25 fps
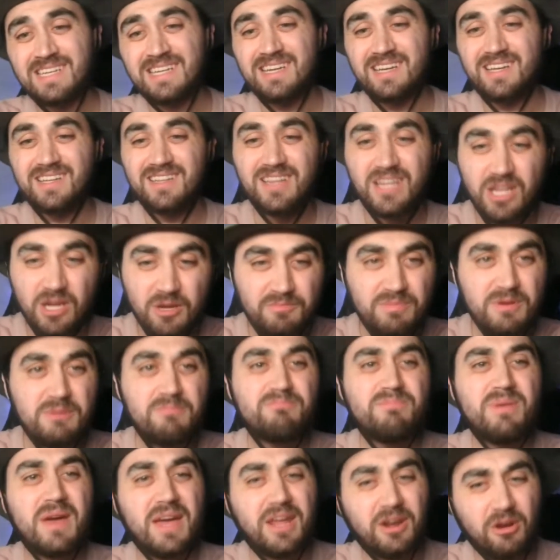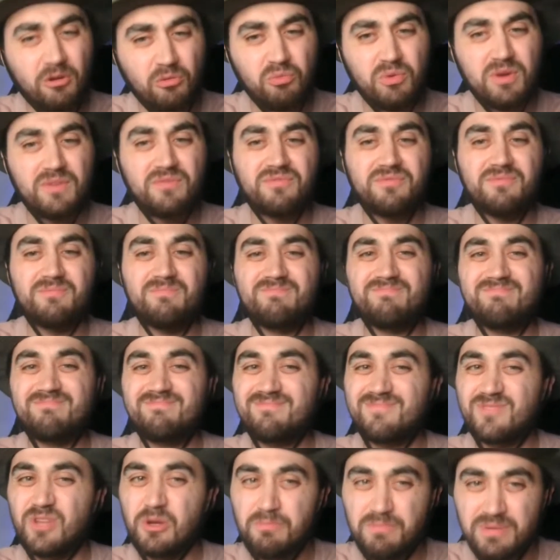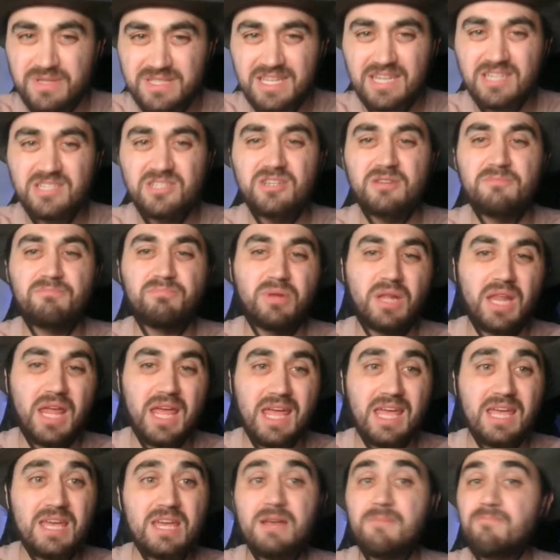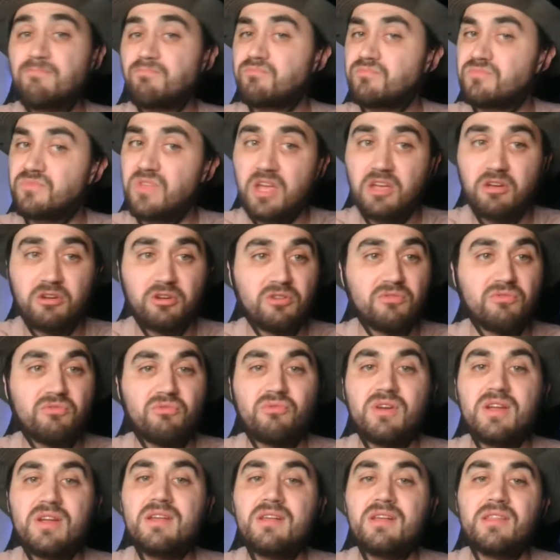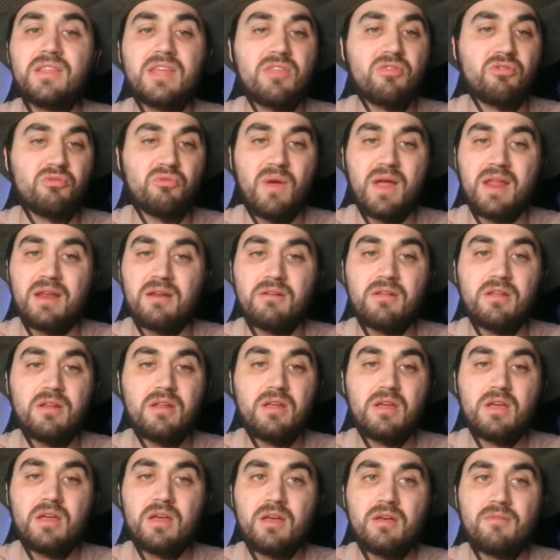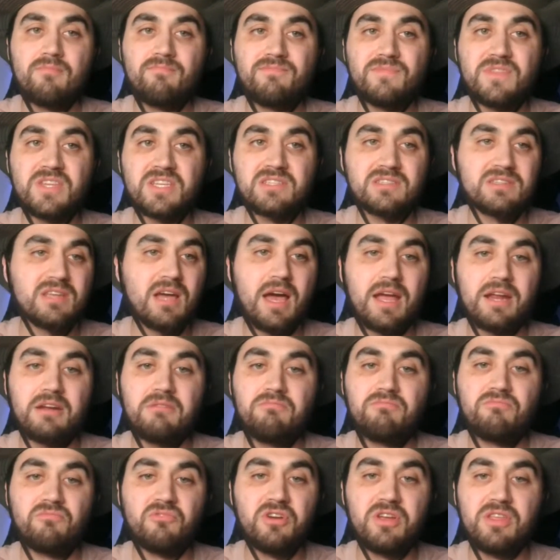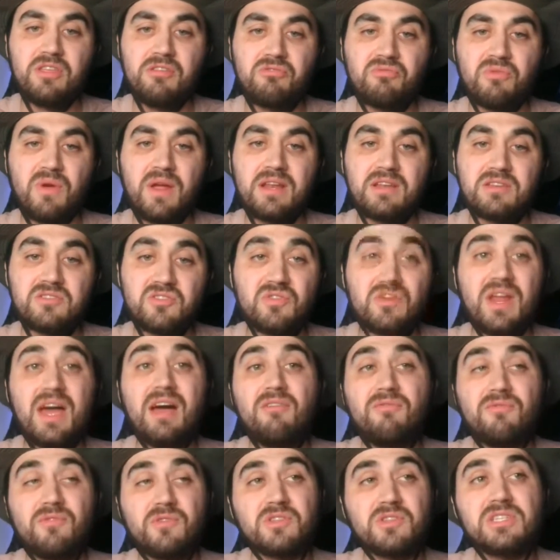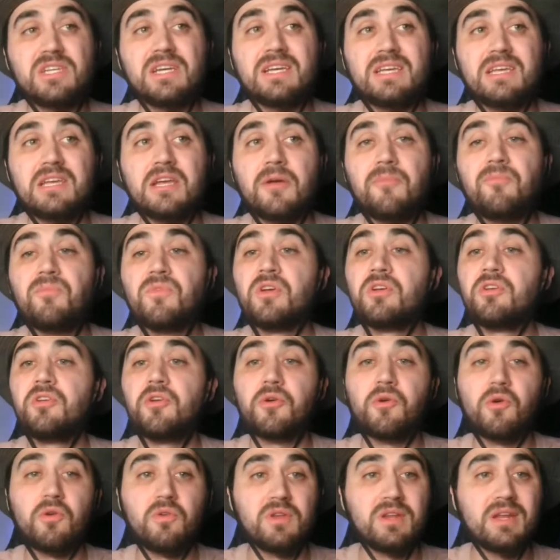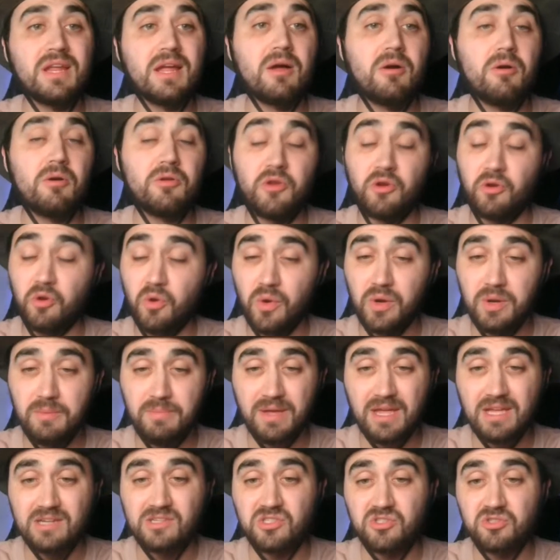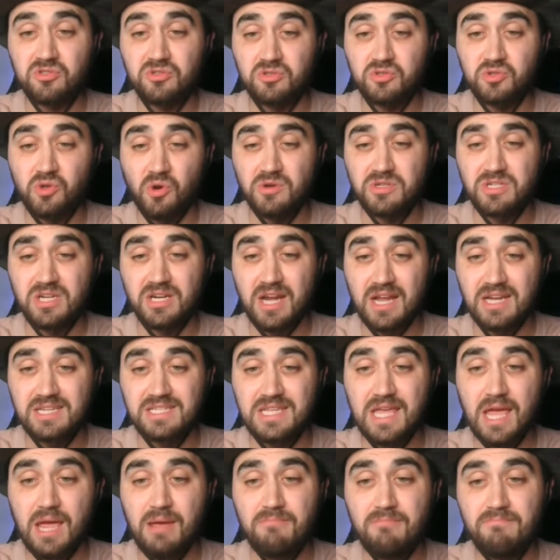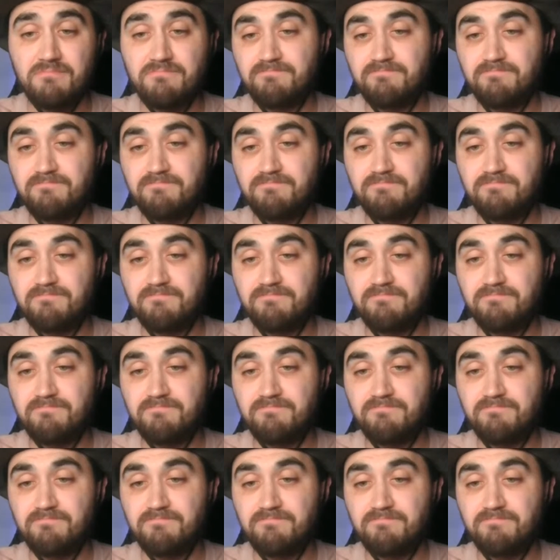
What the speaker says: a little bit better with their possession of play, they could have really threatened this side. Really threatened. So now for Czechia, you're going up against Georgia next game.